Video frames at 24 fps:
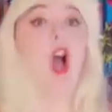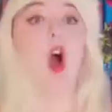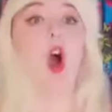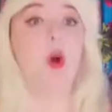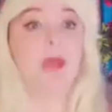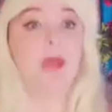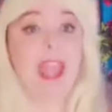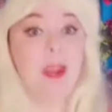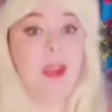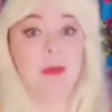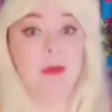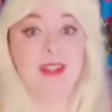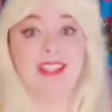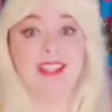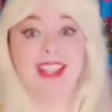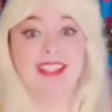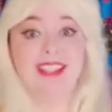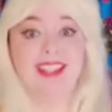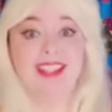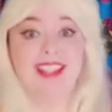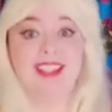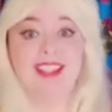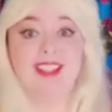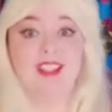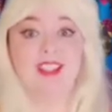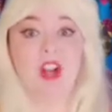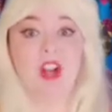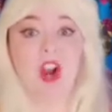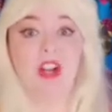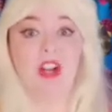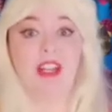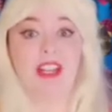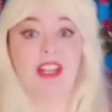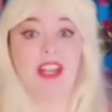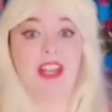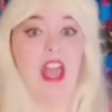okay, well, let's get
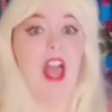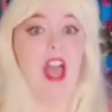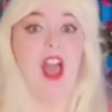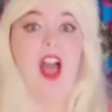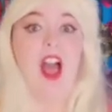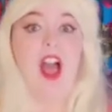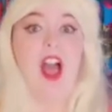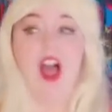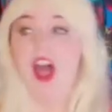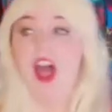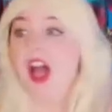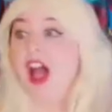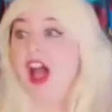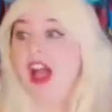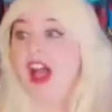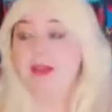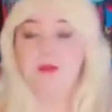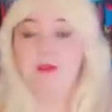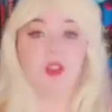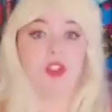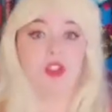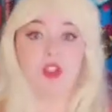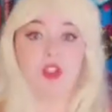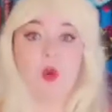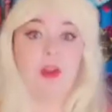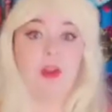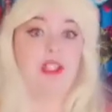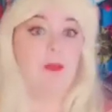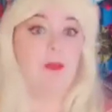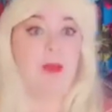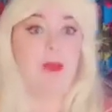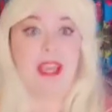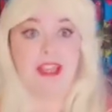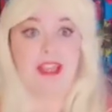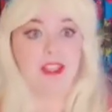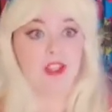started. I'm just going to
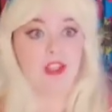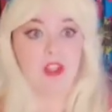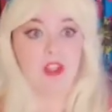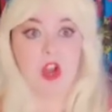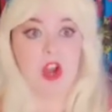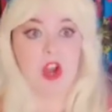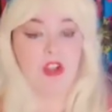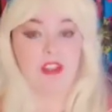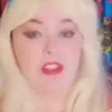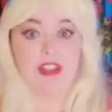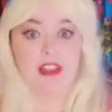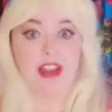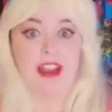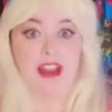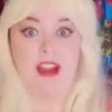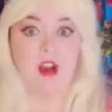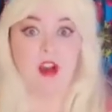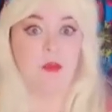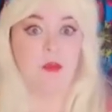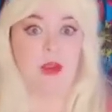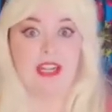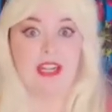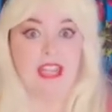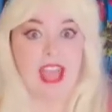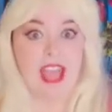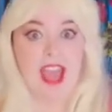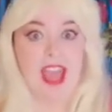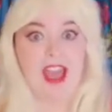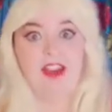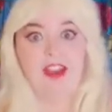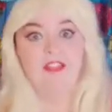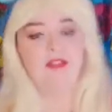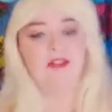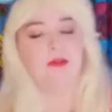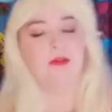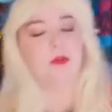pick a song that I already
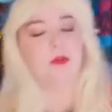have